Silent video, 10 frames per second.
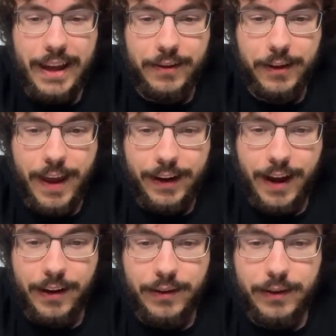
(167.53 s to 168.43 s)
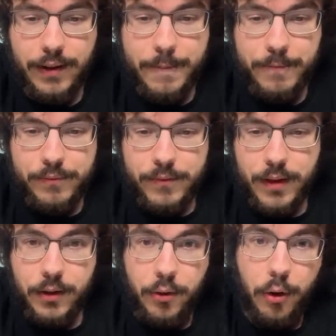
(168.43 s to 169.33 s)
Look at that, guys.
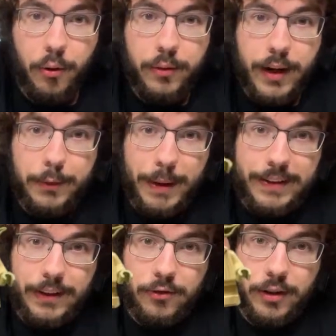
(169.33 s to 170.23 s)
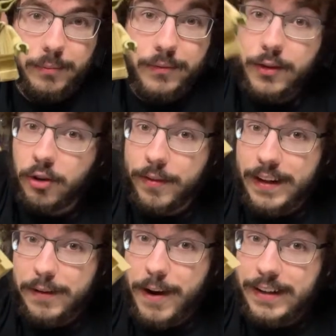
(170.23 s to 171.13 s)
So, next painting stream. Start
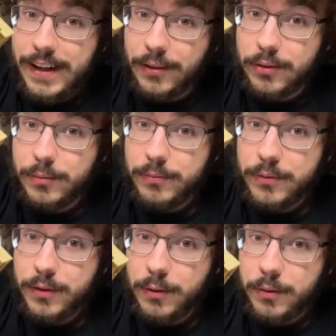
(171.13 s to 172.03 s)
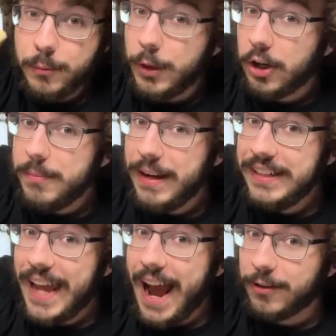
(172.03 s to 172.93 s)
thinking of ideas. We already made
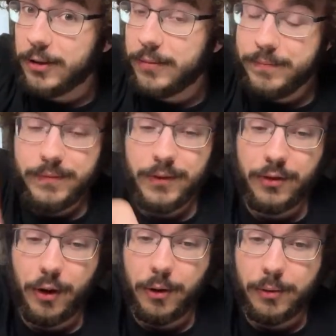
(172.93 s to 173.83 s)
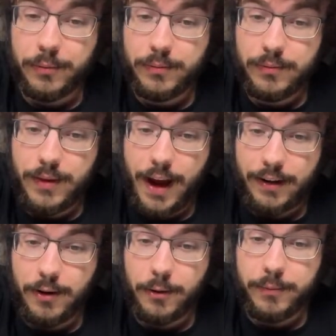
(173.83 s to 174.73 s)
Yaddle, so, I
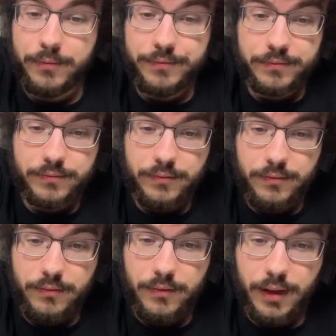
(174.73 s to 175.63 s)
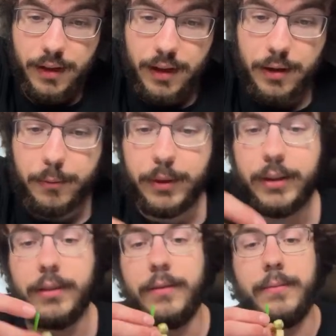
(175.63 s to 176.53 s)
don't know. We
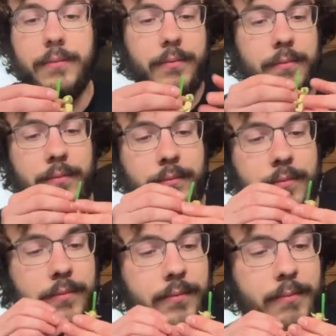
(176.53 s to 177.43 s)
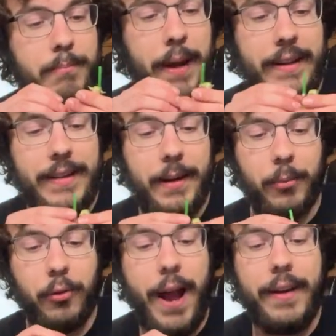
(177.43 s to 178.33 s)
could paint him
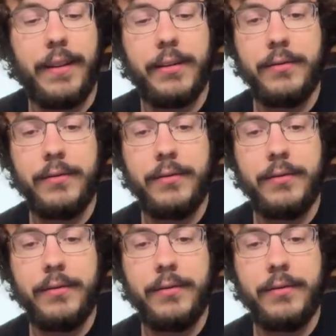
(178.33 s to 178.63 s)
red.